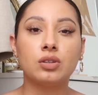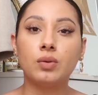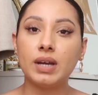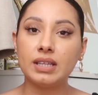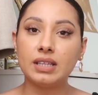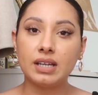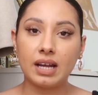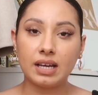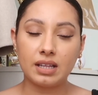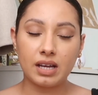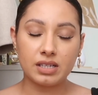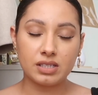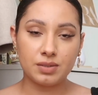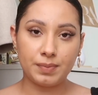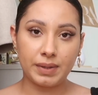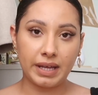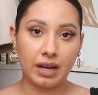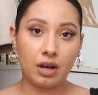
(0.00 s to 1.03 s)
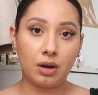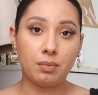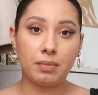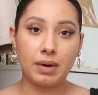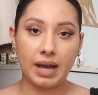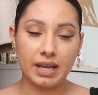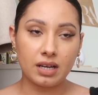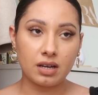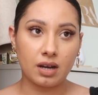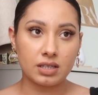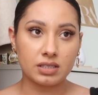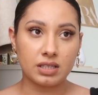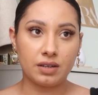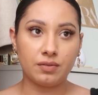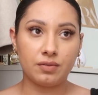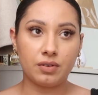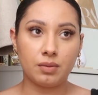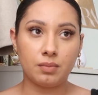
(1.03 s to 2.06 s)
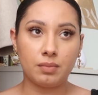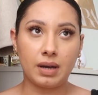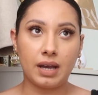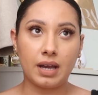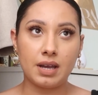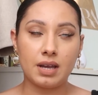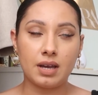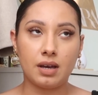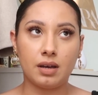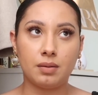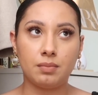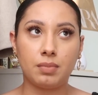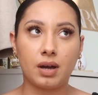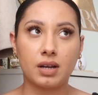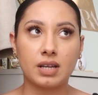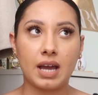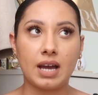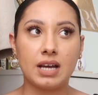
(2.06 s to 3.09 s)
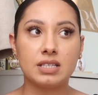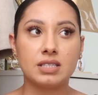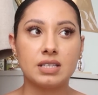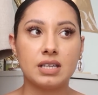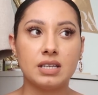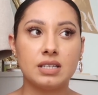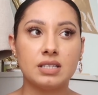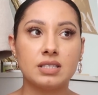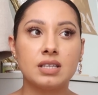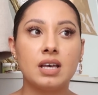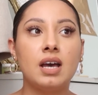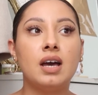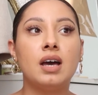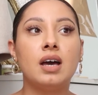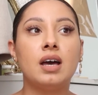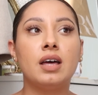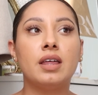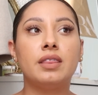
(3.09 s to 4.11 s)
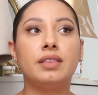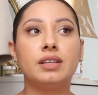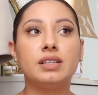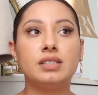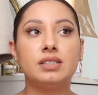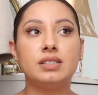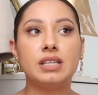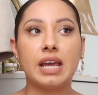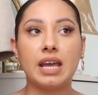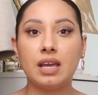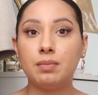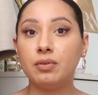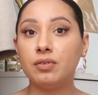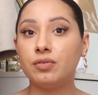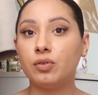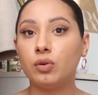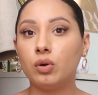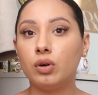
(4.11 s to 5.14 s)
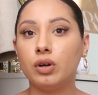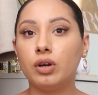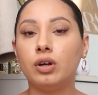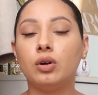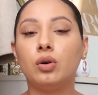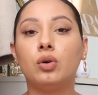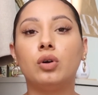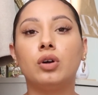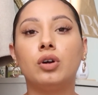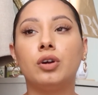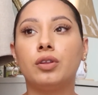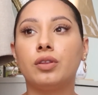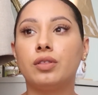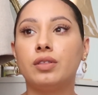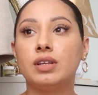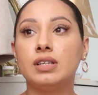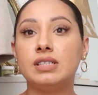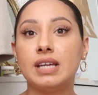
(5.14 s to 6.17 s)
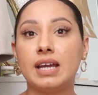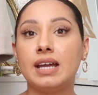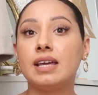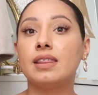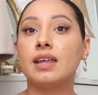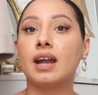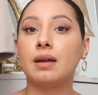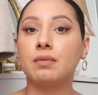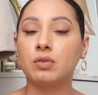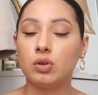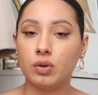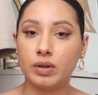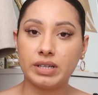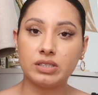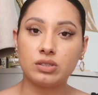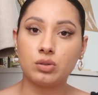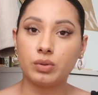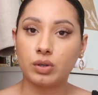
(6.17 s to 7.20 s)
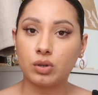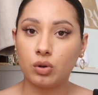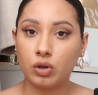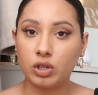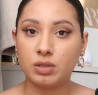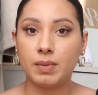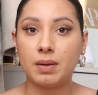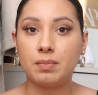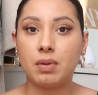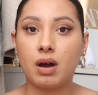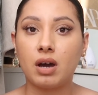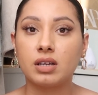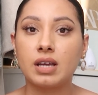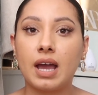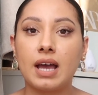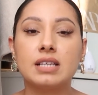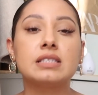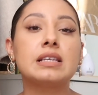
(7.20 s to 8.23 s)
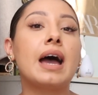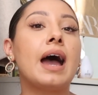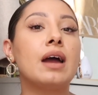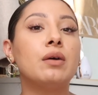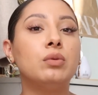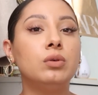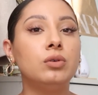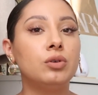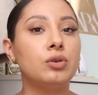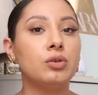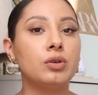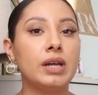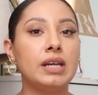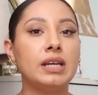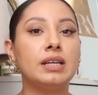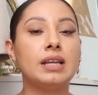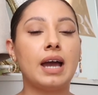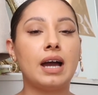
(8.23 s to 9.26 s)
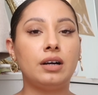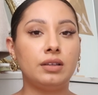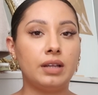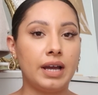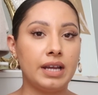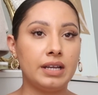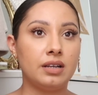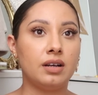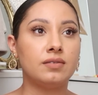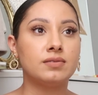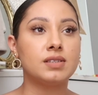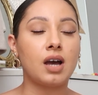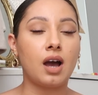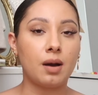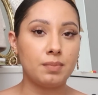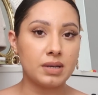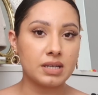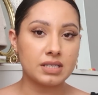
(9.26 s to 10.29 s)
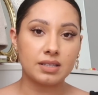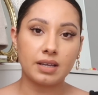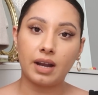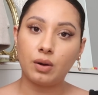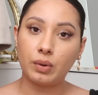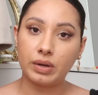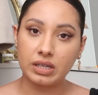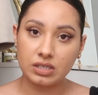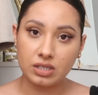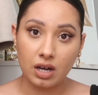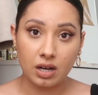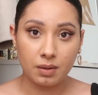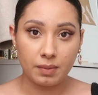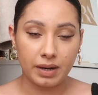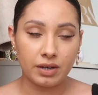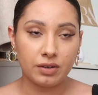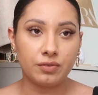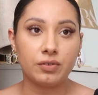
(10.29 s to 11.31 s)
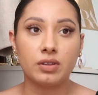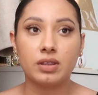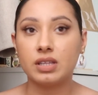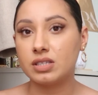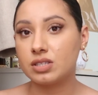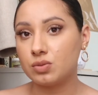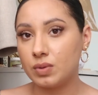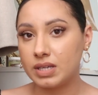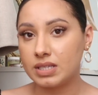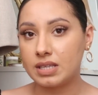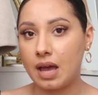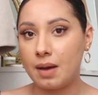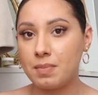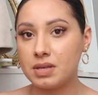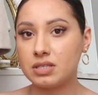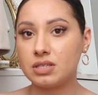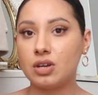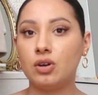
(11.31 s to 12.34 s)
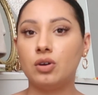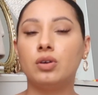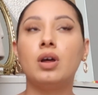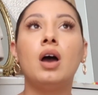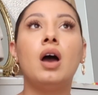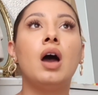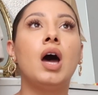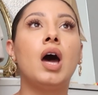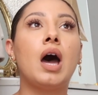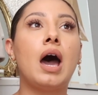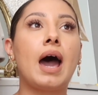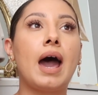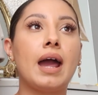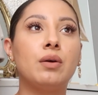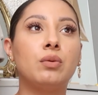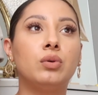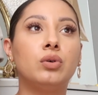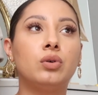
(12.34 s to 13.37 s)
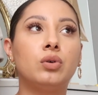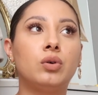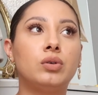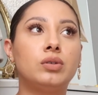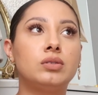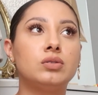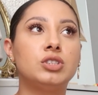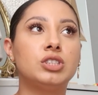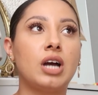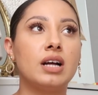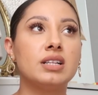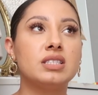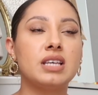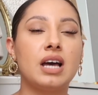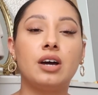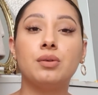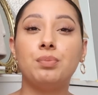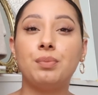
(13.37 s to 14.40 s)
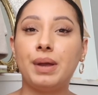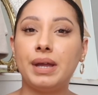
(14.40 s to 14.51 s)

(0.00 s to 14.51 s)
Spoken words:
the way that I like to plan out my content for my podcast is the day before or the day that I'm going to record my podcast, I will create an outline of topics that I want to talk about for this week's episode. I will jot down